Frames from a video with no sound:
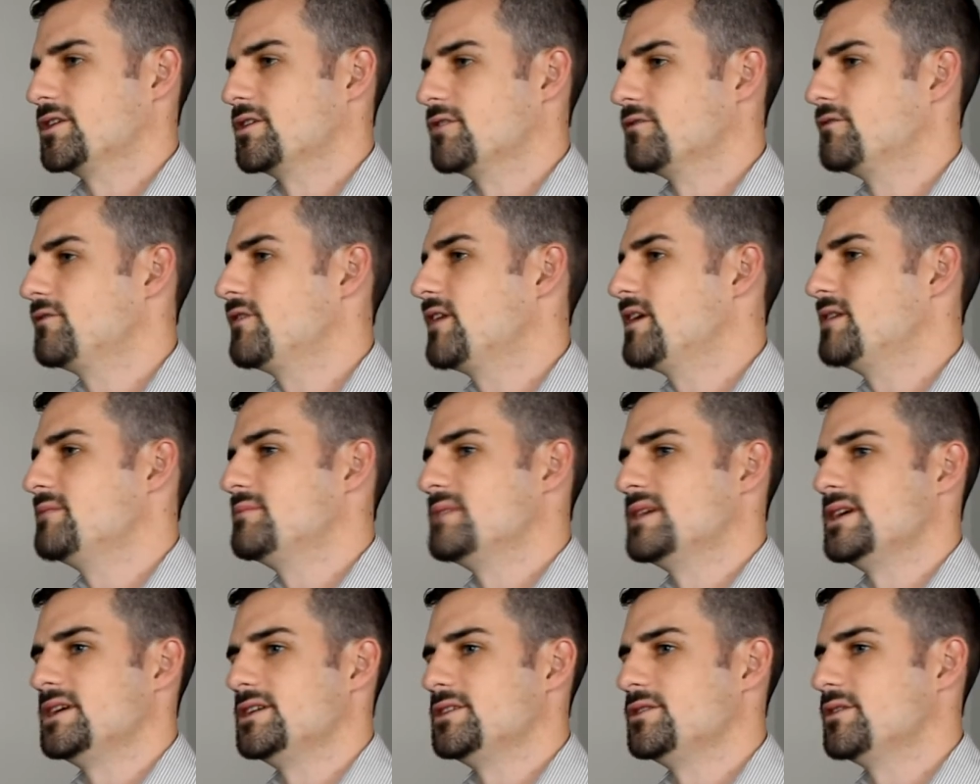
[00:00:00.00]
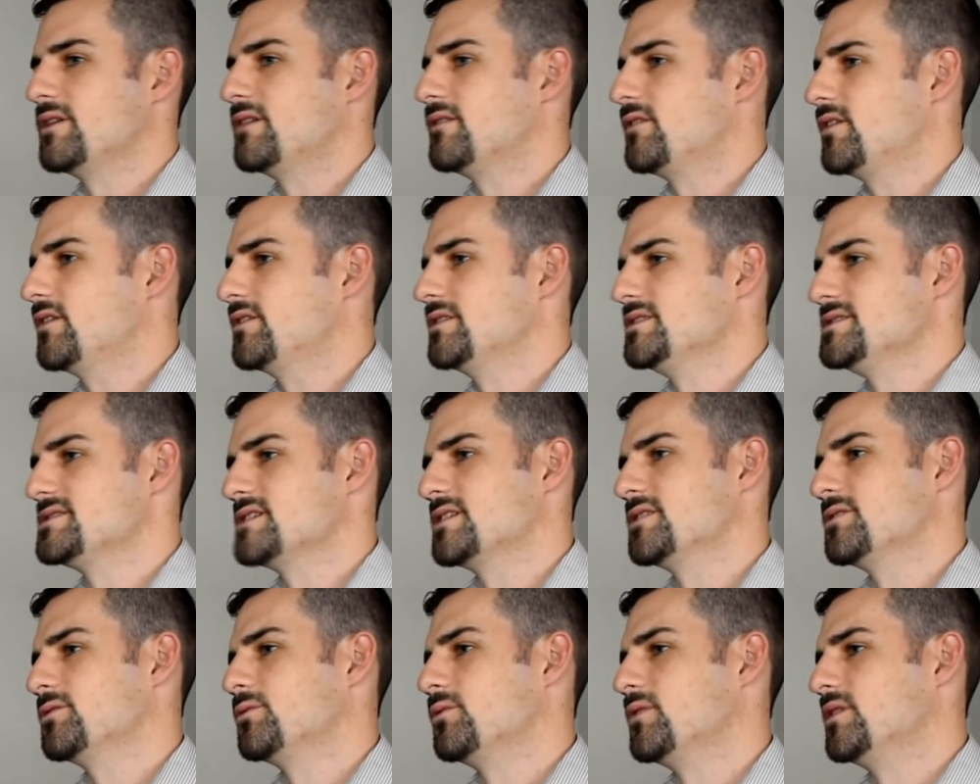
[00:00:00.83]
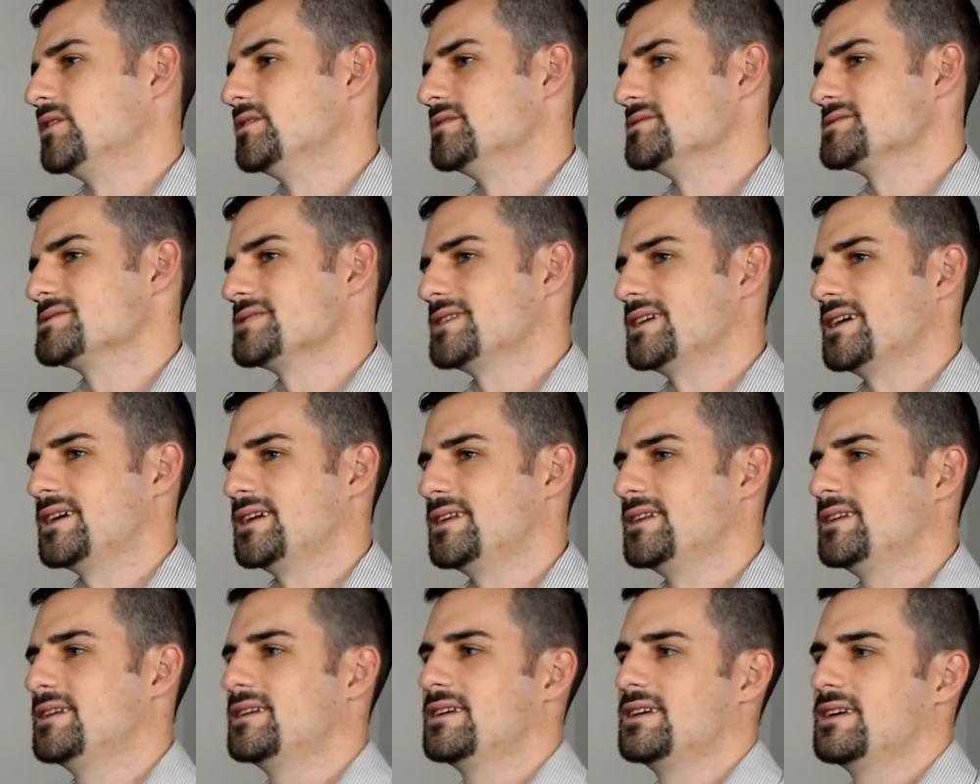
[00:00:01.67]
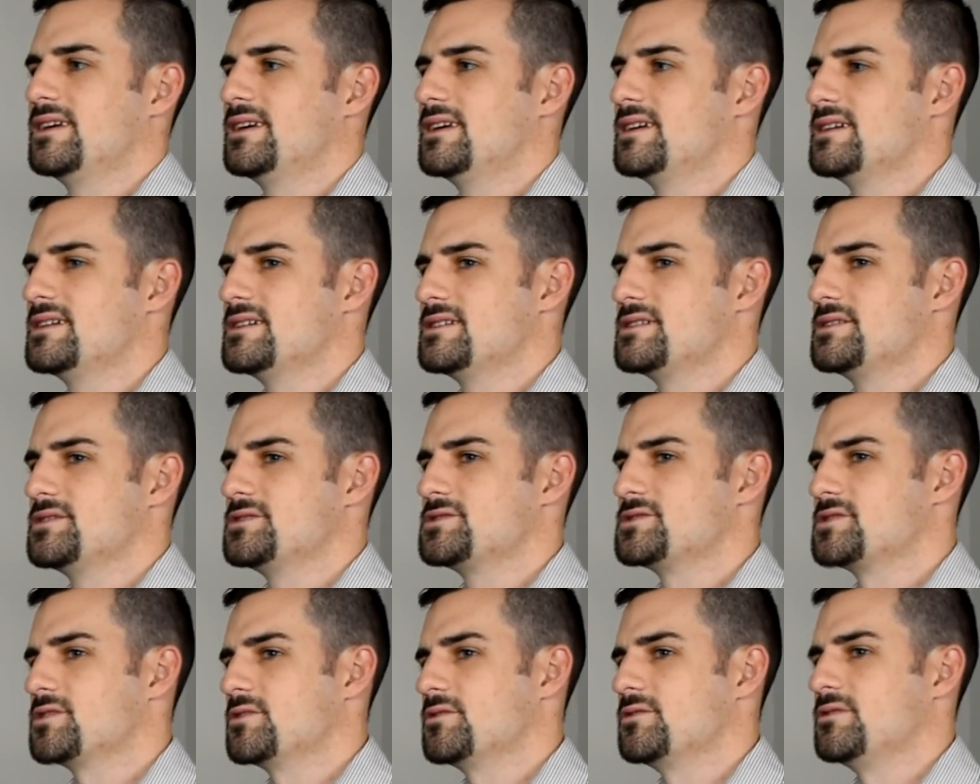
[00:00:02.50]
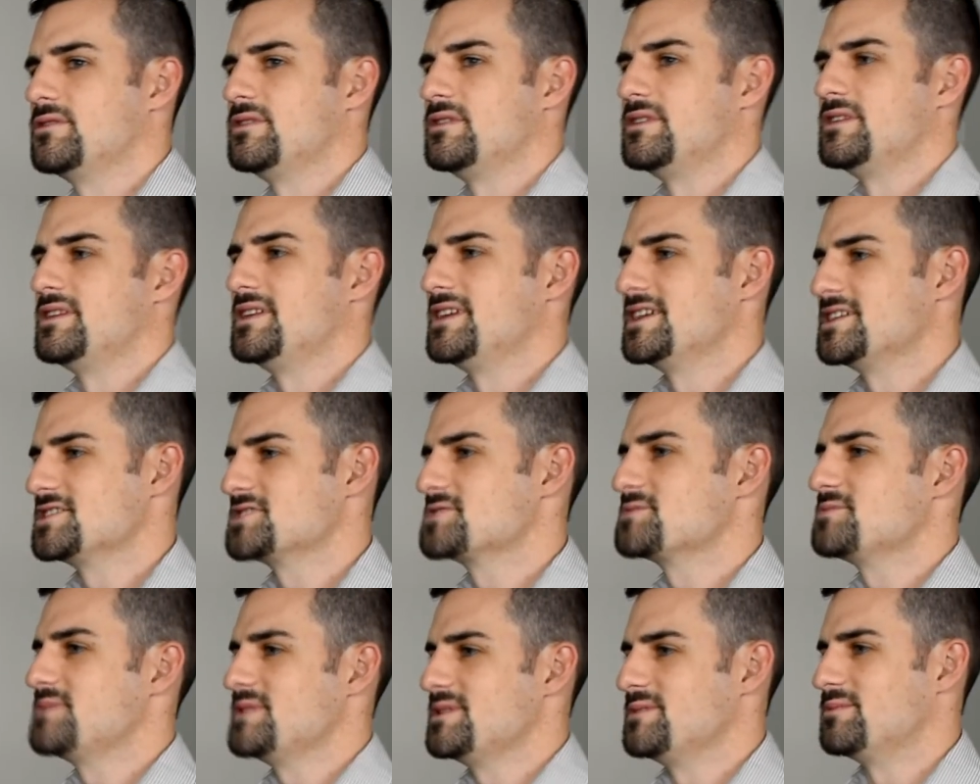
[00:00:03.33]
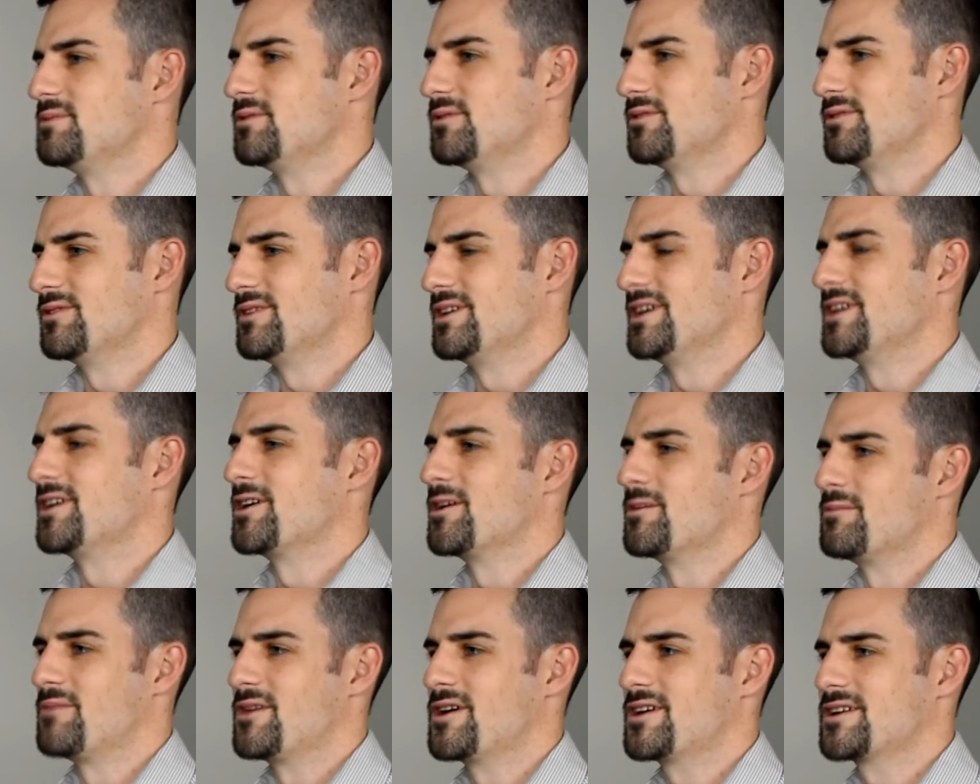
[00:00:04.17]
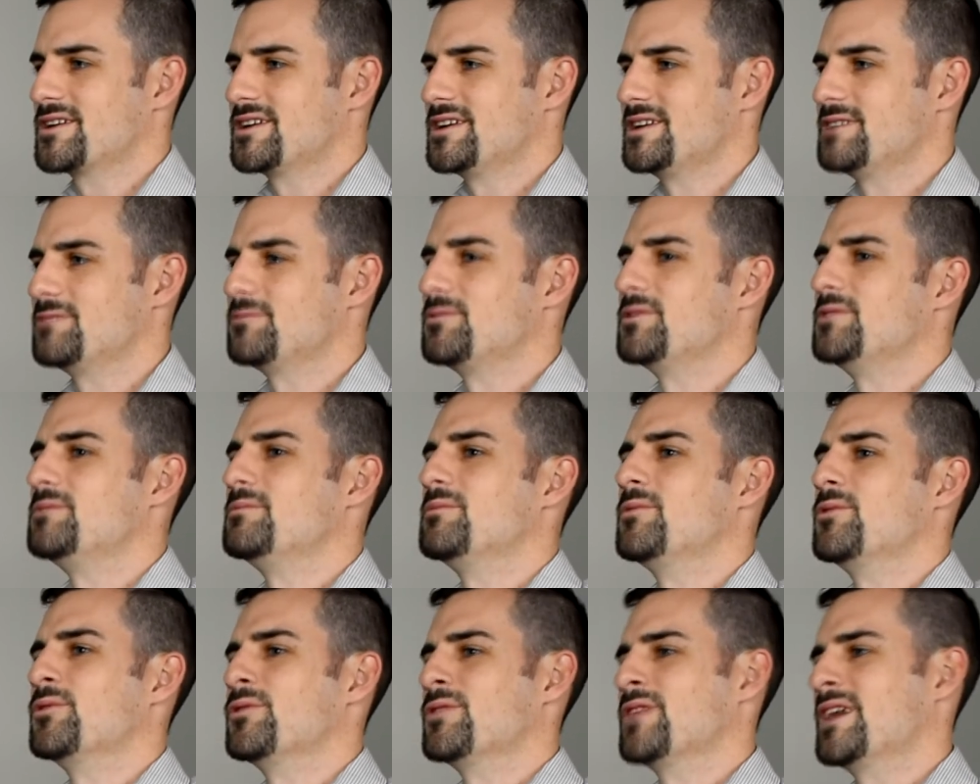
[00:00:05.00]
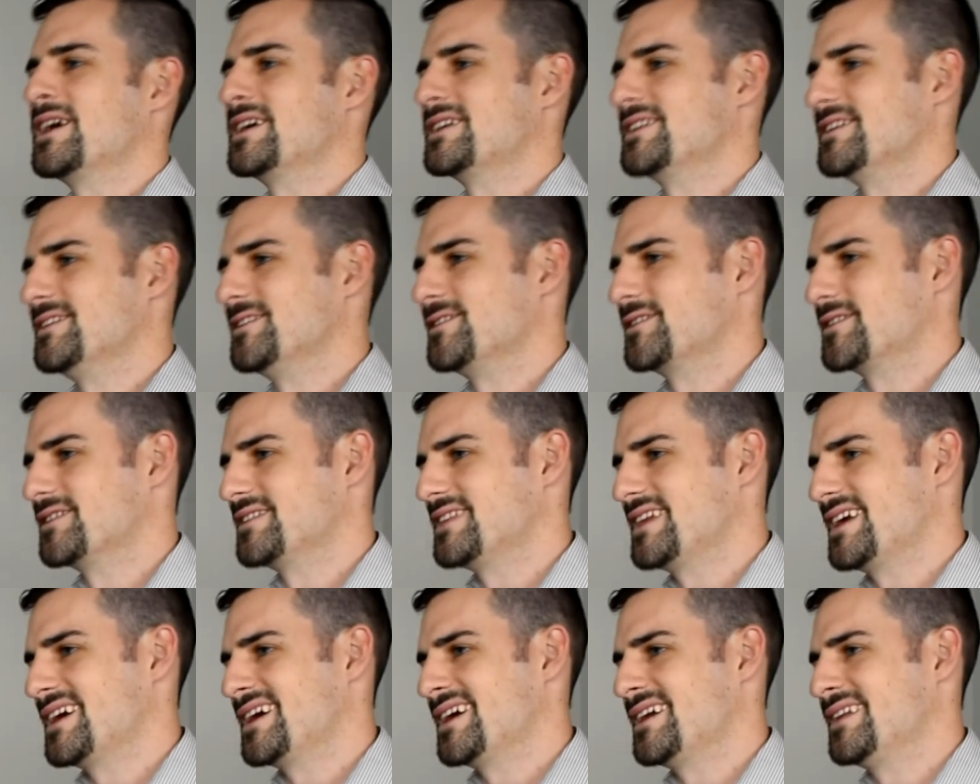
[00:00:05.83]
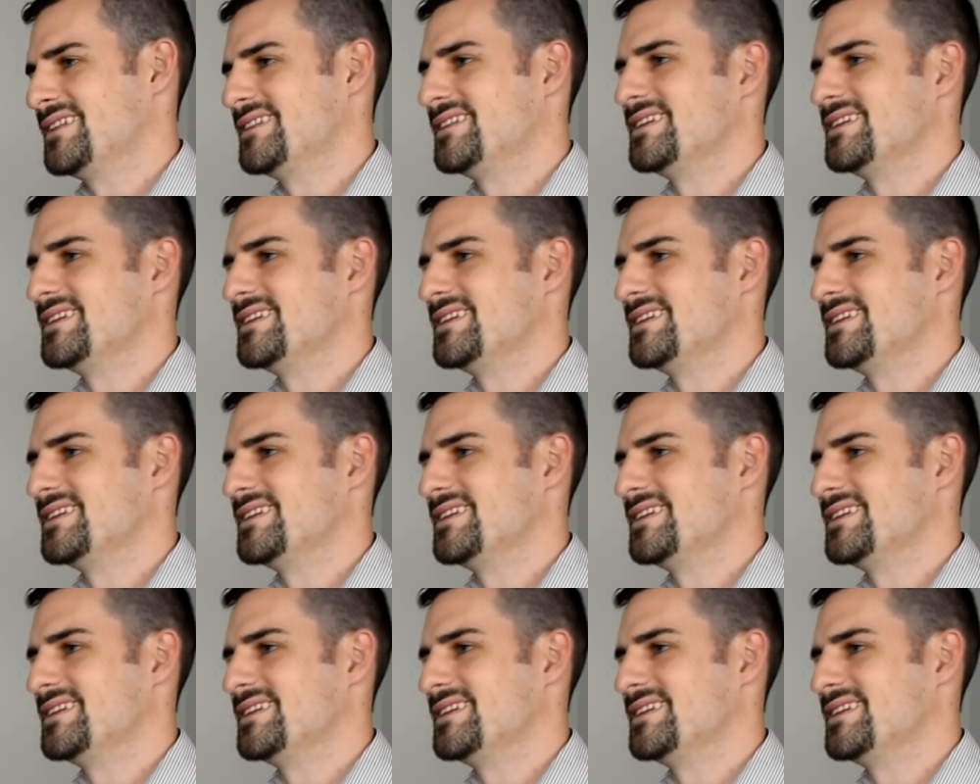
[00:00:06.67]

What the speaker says: GoFundMe, you have all these other ones that certain niche people in our market would more likely look at that